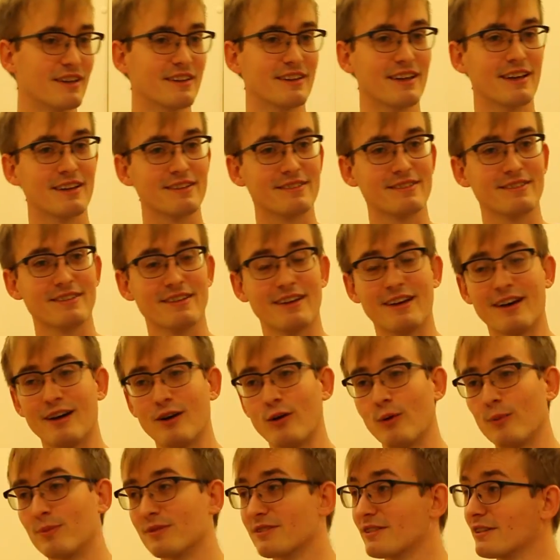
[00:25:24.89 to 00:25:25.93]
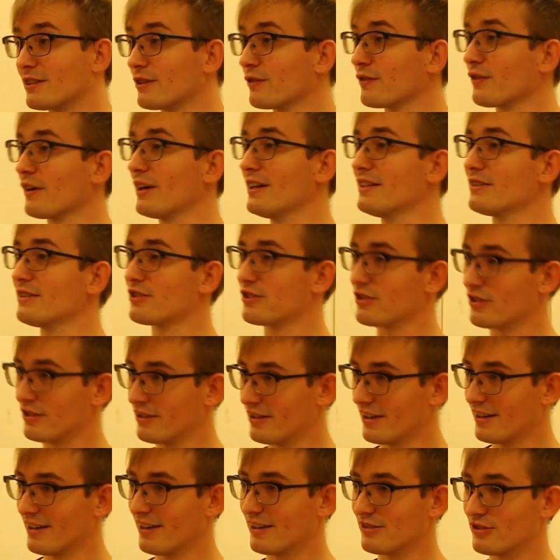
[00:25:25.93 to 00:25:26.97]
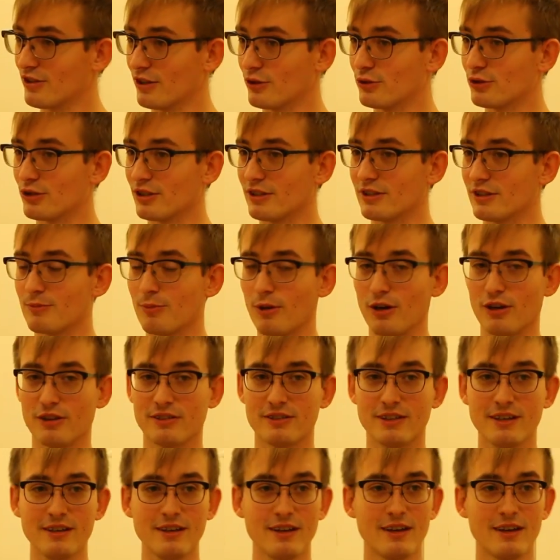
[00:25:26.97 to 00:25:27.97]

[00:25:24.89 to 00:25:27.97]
that obviously the French Socialist Party,